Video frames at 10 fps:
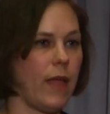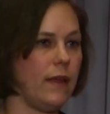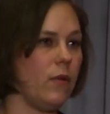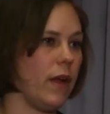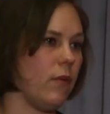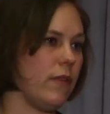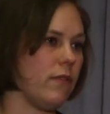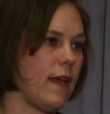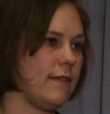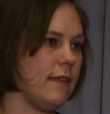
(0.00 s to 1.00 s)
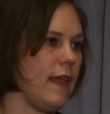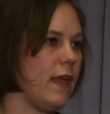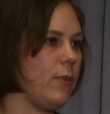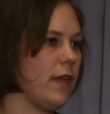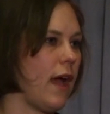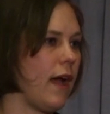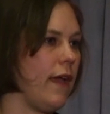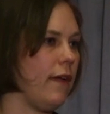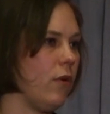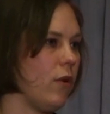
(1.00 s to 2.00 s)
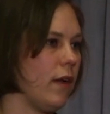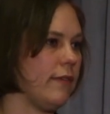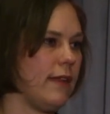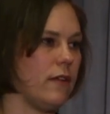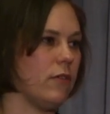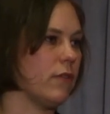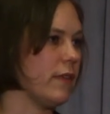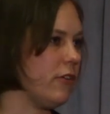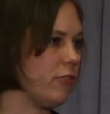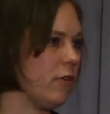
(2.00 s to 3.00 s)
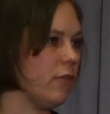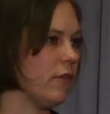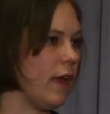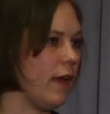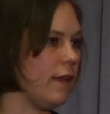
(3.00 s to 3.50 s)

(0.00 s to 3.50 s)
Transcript: anywhere, whether that's an API or a standard relational